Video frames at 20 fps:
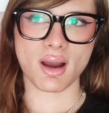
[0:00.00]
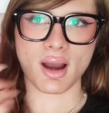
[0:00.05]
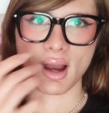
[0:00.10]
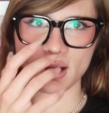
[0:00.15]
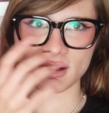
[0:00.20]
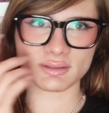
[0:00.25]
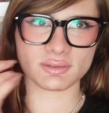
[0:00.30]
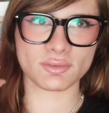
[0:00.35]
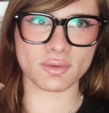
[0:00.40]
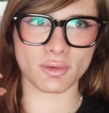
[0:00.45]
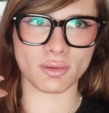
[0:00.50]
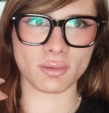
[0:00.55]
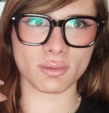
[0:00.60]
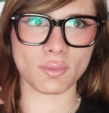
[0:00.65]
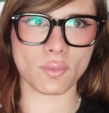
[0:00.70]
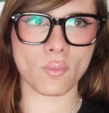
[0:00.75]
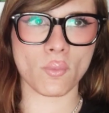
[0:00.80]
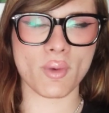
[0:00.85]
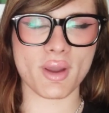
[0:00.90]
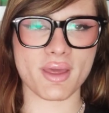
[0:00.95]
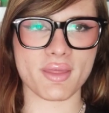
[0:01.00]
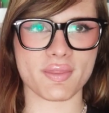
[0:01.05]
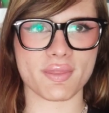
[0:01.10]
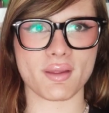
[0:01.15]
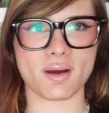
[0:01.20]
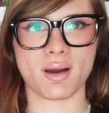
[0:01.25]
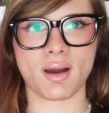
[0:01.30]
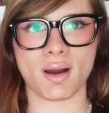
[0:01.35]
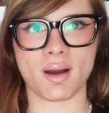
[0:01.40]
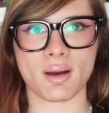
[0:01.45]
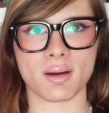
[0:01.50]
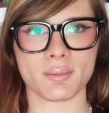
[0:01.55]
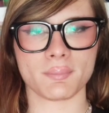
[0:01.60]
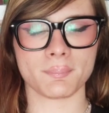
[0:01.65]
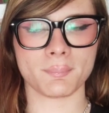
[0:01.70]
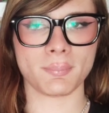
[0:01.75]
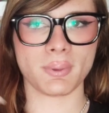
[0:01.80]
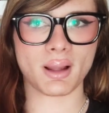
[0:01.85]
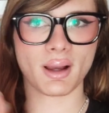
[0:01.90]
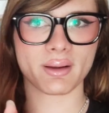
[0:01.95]
a doll with
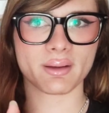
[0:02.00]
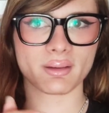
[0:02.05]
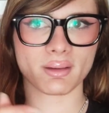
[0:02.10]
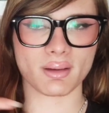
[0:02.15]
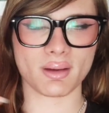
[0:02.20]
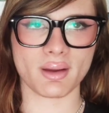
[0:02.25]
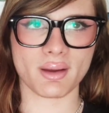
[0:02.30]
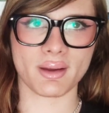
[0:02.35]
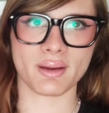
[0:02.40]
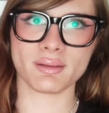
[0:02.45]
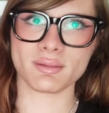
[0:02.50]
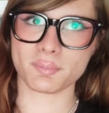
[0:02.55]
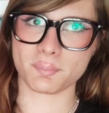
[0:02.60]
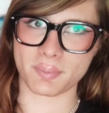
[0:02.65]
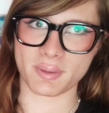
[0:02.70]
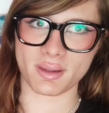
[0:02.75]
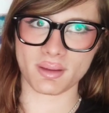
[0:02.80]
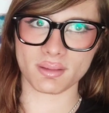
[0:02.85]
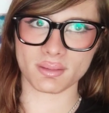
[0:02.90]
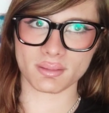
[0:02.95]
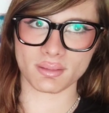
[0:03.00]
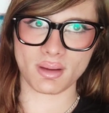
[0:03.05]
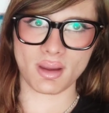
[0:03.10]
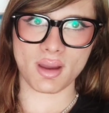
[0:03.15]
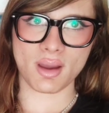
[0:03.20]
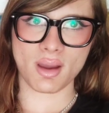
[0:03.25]
black and pink